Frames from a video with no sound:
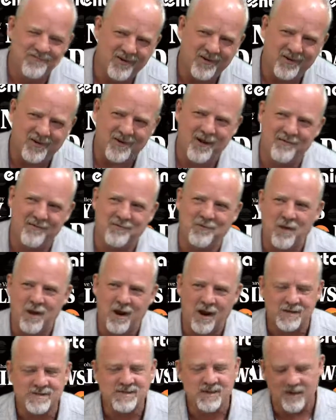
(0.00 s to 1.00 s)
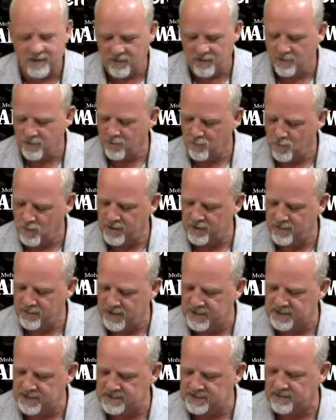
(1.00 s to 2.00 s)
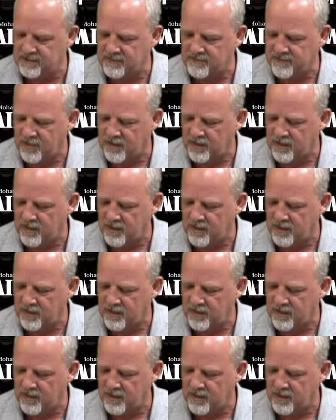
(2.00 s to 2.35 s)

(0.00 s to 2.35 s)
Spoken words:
You're going to have to wait. I'll tell you who the winner is of